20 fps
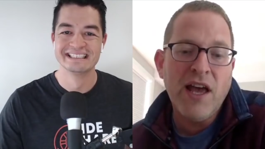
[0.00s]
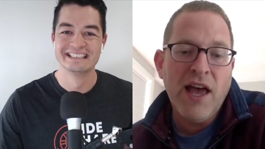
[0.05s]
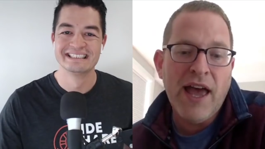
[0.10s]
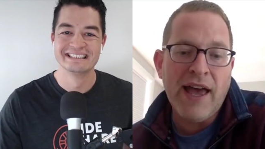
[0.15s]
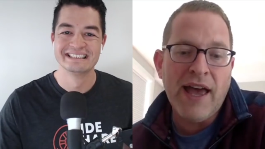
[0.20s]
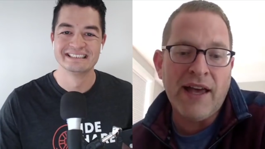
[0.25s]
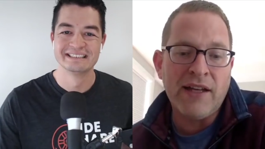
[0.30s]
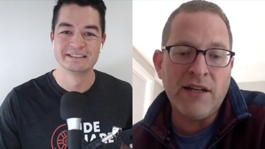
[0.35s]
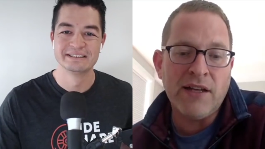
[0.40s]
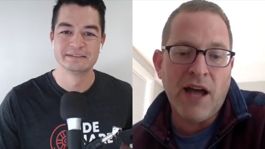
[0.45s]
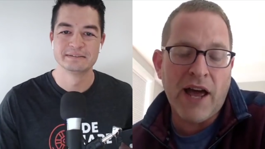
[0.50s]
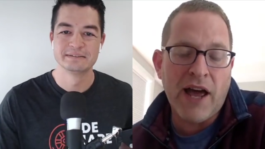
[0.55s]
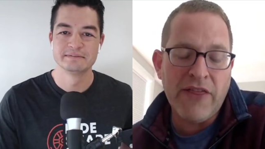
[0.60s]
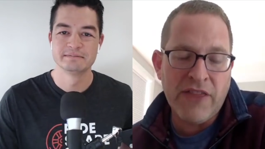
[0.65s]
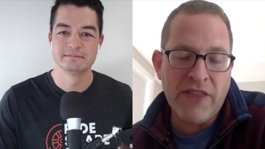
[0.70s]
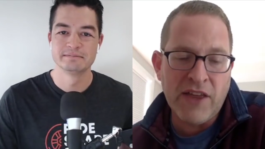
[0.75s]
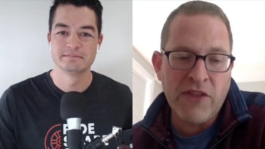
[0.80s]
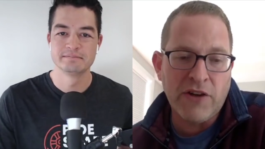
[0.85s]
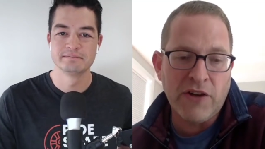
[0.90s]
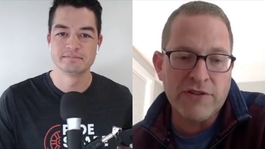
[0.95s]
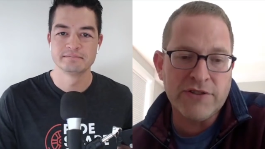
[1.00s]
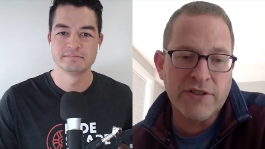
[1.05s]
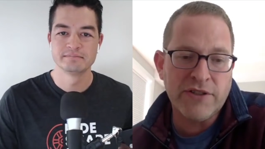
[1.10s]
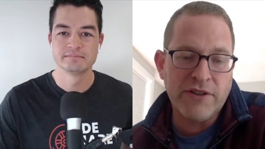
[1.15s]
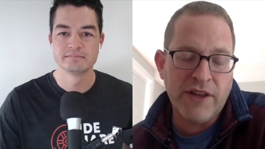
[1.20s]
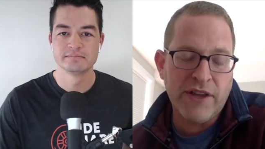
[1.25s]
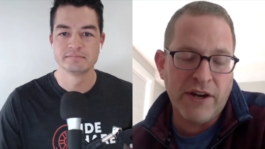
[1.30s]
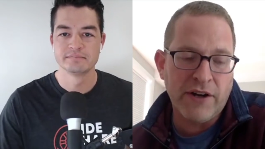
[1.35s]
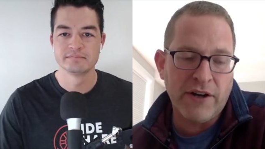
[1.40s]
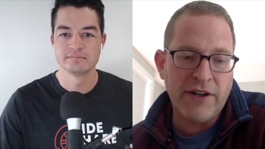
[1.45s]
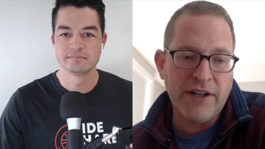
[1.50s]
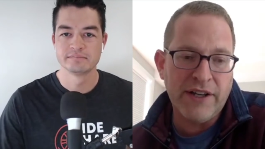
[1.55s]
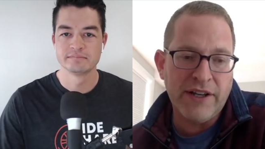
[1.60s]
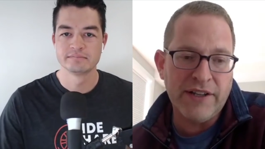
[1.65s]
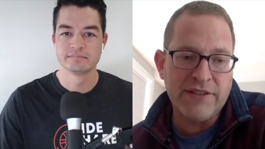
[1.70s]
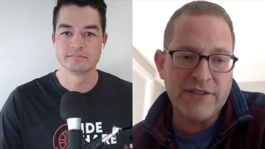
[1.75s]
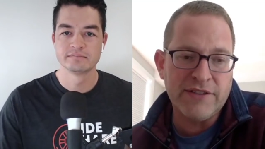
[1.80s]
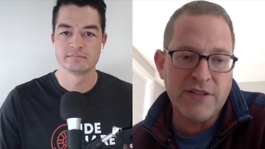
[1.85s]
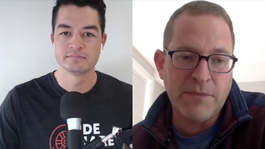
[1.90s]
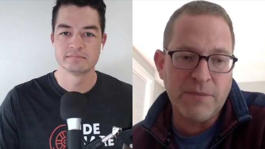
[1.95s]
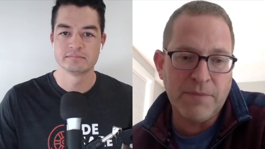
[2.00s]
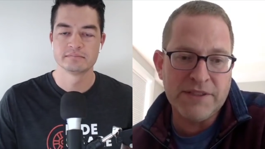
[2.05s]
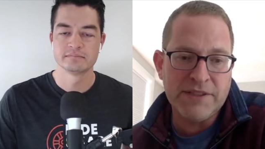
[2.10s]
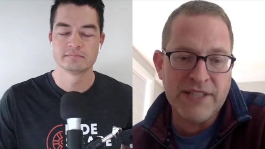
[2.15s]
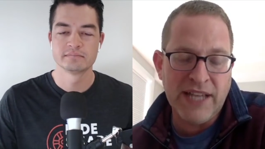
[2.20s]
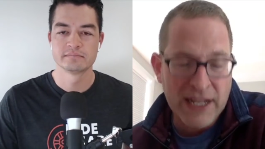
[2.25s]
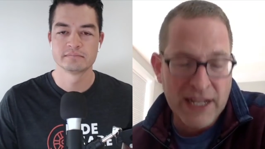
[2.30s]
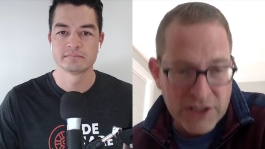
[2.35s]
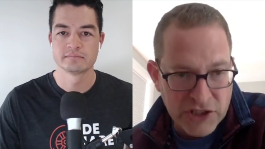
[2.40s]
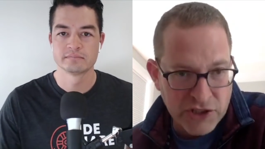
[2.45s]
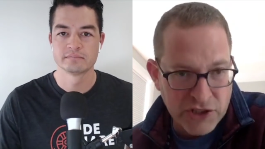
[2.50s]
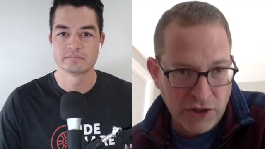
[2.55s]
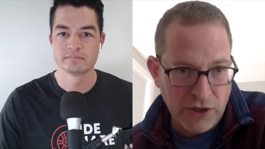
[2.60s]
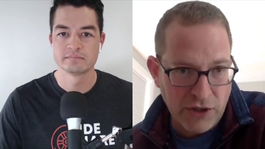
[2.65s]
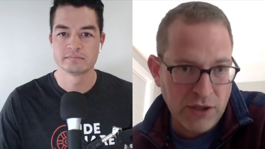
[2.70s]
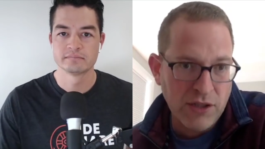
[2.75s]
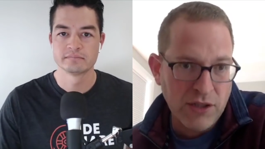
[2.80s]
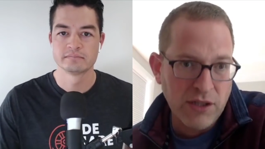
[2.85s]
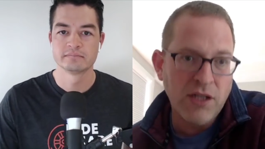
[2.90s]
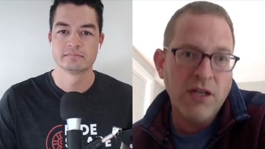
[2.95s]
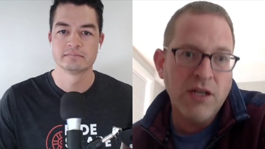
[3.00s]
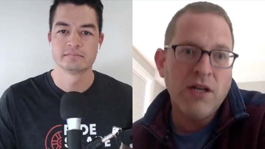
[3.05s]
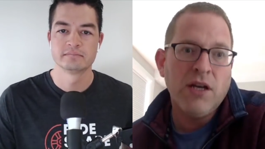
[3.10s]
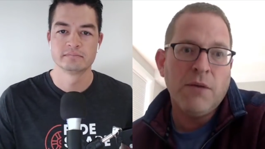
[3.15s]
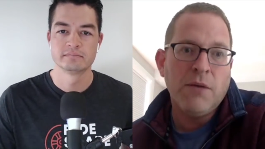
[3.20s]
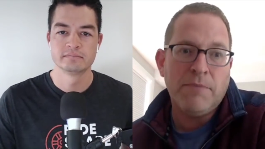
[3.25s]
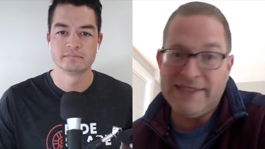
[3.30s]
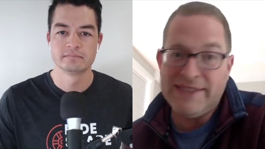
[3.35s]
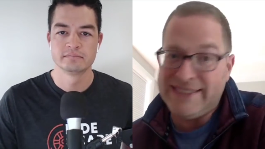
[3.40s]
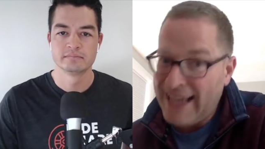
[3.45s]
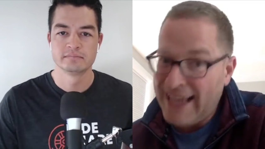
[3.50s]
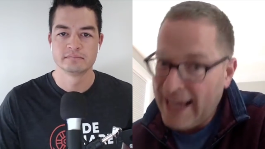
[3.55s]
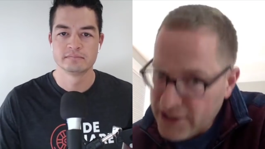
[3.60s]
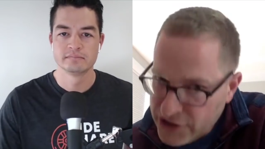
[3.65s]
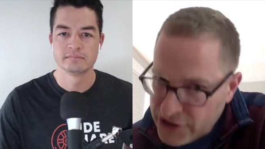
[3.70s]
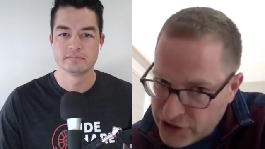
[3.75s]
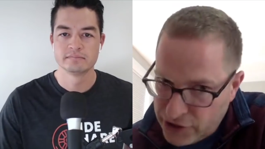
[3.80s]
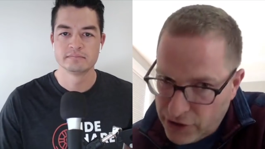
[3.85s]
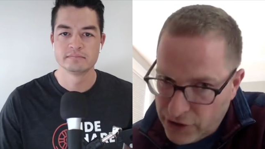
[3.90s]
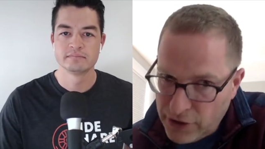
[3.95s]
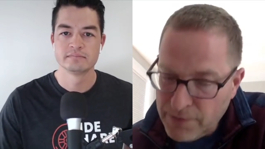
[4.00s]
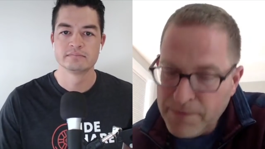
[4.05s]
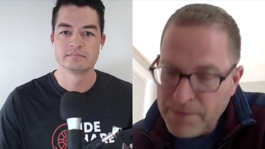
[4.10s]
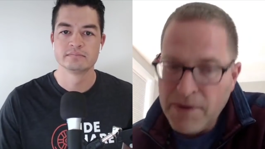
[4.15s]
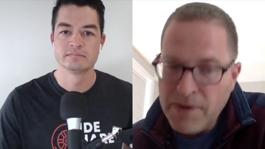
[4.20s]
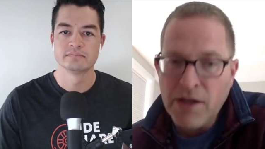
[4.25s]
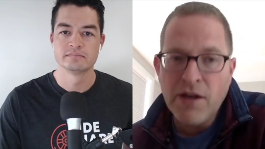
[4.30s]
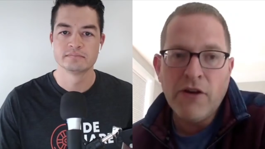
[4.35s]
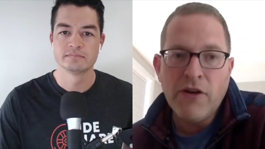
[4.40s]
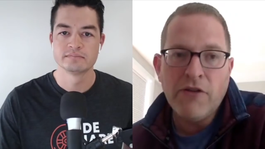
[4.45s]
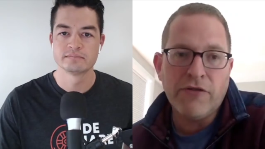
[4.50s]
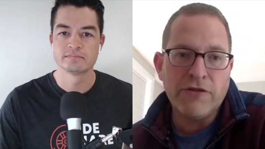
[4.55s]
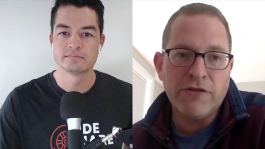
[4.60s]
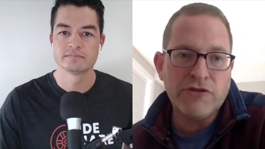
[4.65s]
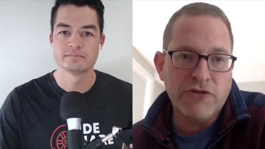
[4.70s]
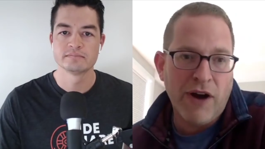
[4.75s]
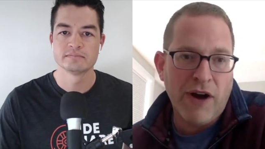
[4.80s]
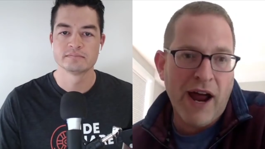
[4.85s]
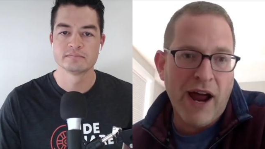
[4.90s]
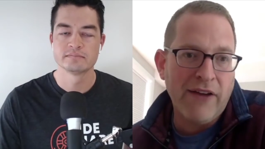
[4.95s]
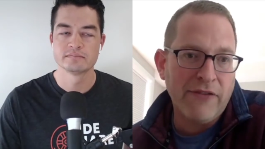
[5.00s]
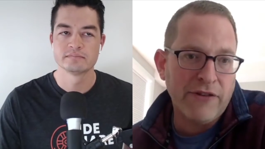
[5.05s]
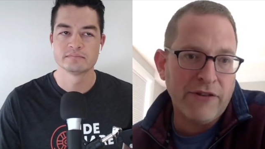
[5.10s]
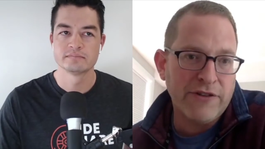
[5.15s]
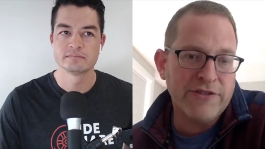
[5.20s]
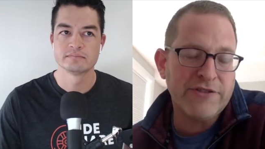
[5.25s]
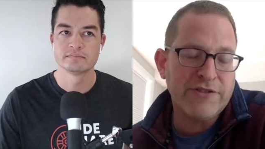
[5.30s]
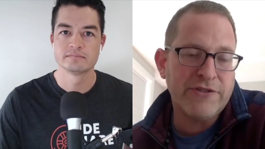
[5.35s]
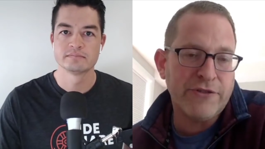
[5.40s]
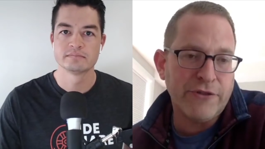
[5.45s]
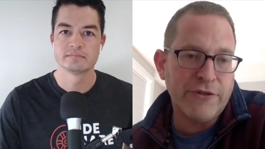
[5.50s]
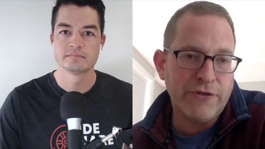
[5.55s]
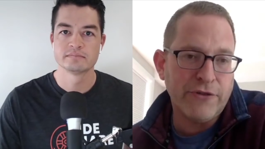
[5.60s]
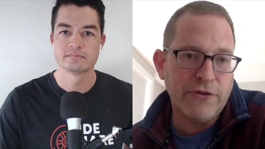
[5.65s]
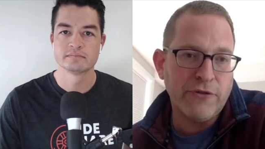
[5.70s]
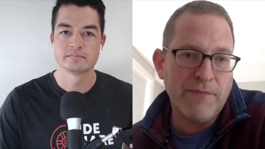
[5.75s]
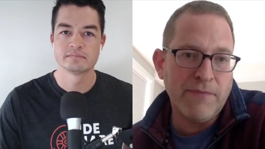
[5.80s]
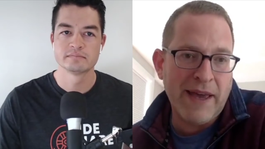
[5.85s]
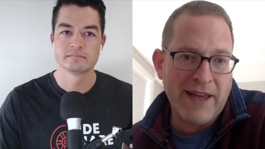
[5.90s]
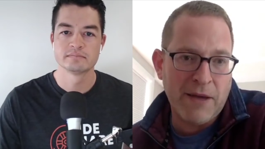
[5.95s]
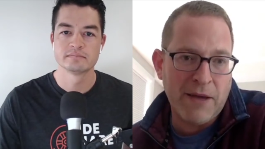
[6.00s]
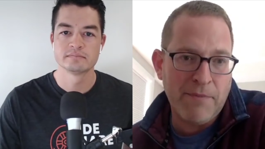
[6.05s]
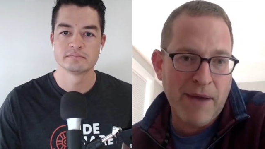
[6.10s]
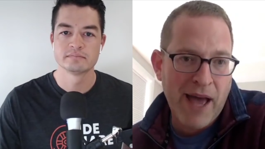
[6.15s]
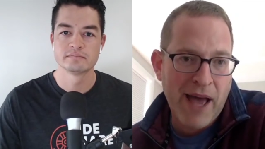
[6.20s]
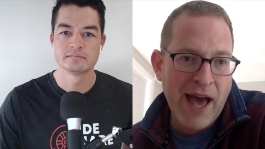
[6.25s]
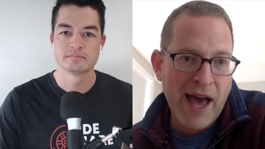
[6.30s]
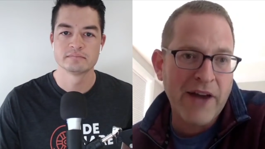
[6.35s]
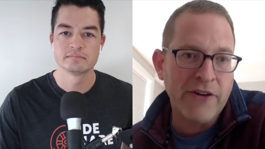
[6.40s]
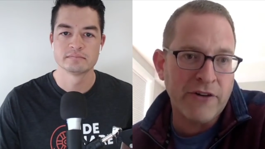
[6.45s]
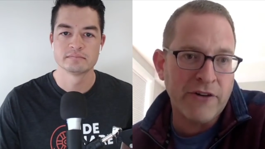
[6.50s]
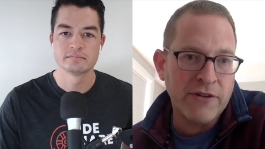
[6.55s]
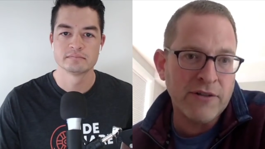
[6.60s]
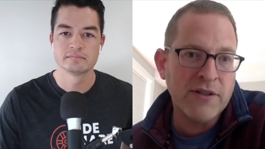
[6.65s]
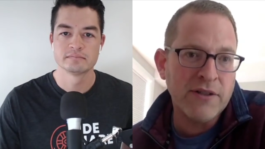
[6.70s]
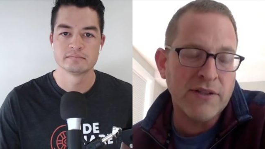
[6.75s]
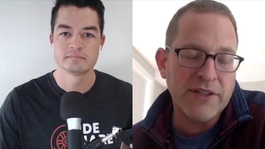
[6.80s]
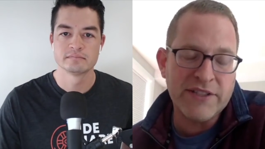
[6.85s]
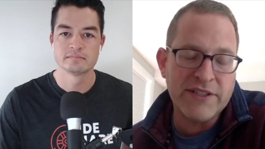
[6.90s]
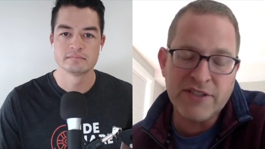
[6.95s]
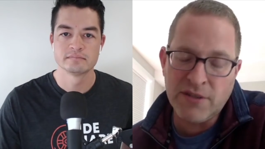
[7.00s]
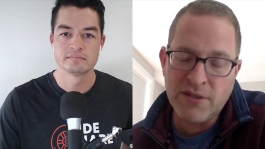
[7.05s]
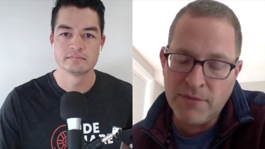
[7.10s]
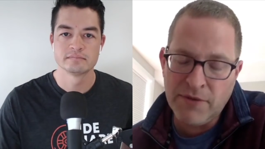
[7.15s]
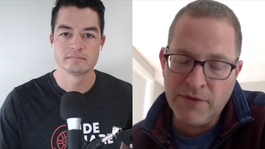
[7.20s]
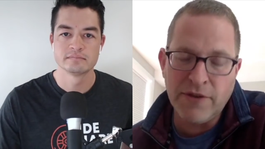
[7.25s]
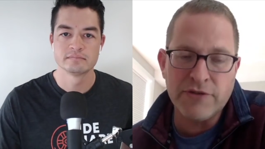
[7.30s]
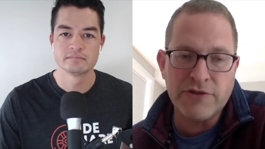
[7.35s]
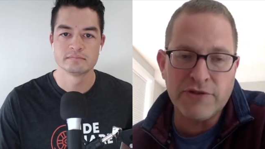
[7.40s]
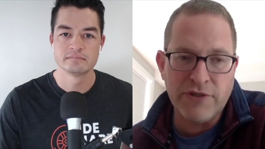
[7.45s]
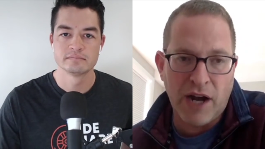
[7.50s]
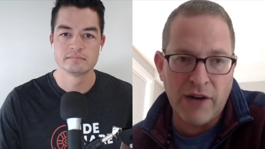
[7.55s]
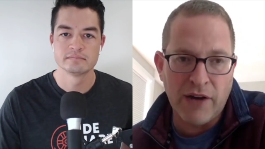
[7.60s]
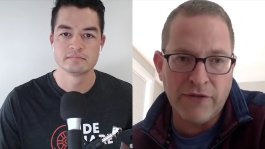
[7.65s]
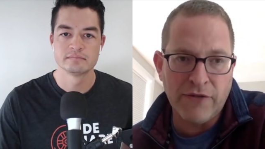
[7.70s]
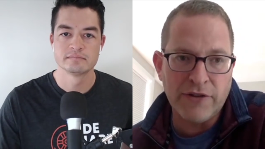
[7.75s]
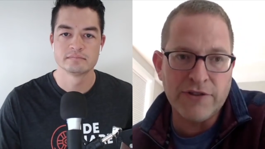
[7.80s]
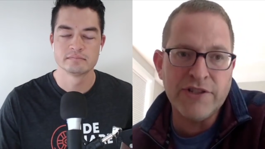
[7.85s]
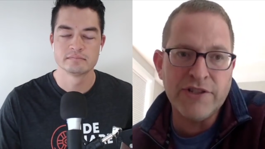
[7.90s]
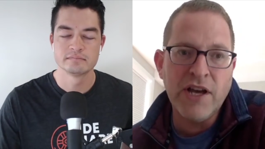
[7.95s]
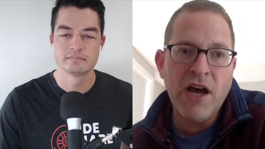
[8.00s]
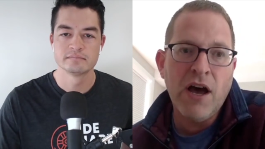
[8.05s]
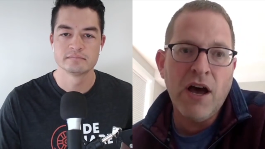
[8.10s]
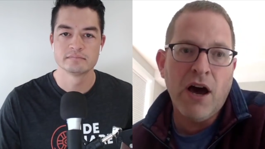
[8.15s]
Speaker 1: And I think there's there is the potential potential for drivers to make a pattern, at least some of those drivers,